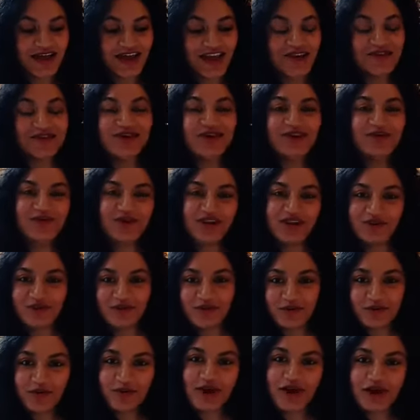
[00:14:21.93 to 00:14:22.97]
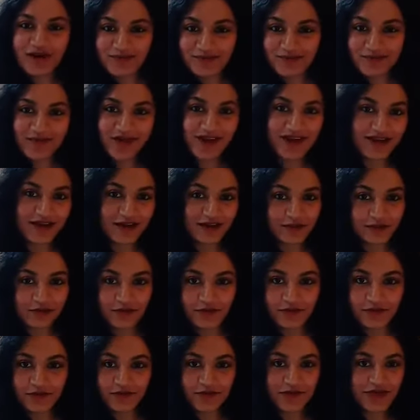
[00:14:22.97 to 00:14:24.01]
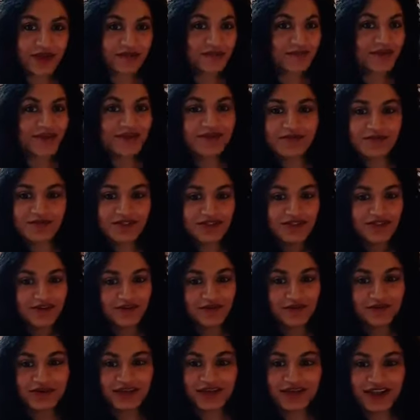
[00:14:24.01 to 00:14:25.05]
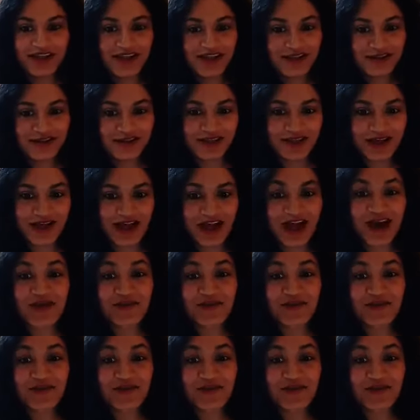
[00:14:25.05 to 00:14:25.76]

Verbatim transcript: only when you grow up and you make peace with it you realize how